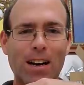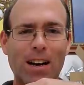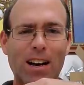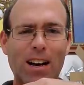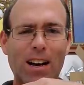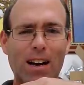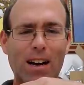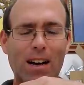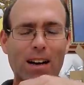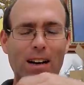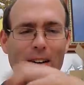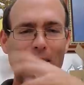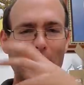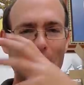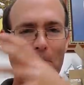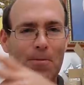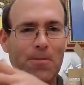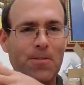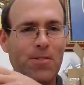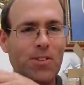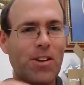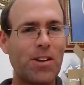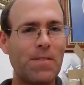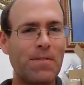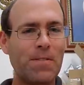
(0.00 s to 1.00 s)
Uh, I uh, hope
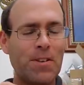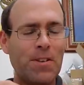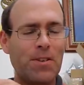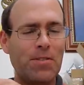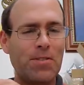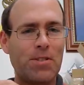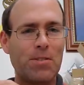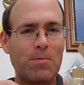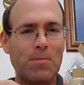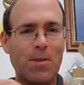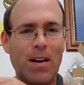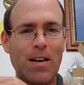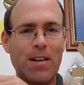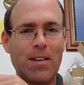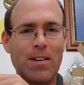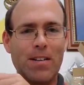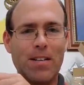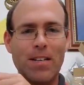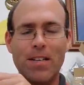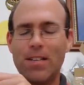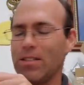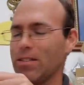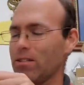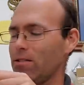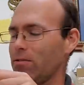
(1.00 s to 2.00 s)
it's given you some
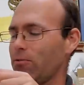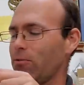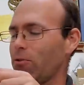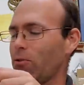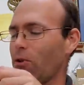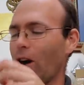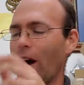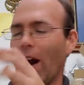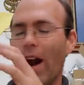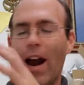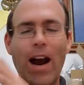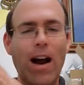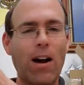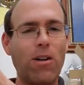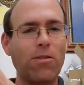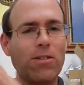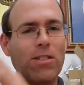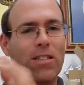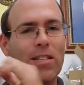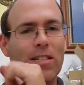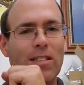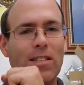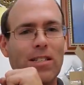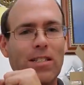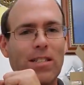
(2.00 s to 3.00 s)
ideas for how
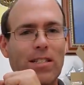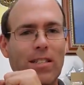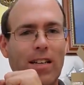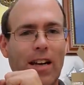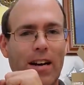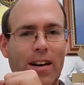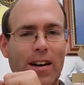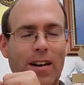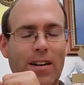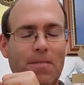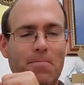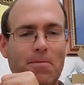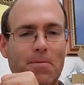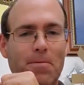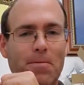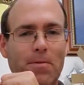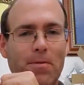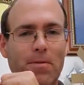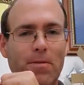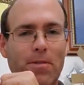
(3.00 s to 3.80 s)
to set up